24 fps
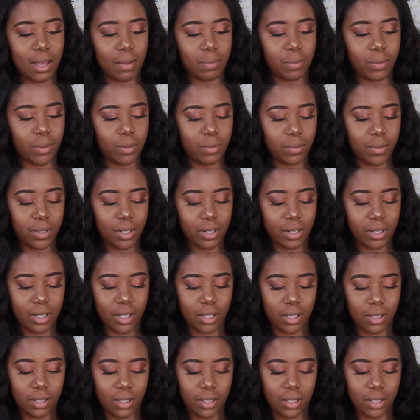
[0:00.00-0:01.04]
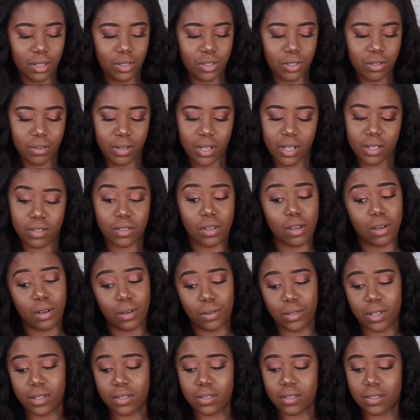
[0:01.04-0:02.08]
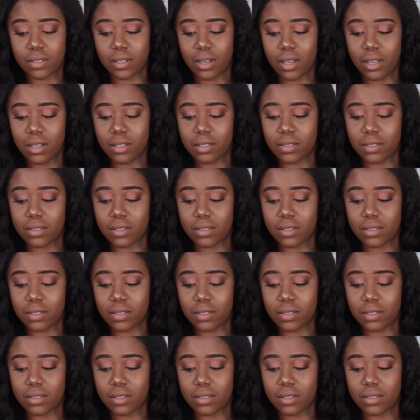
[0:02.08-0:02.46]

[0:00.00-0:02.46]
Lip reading: Apple. We are killing trees. Oh, this is nice.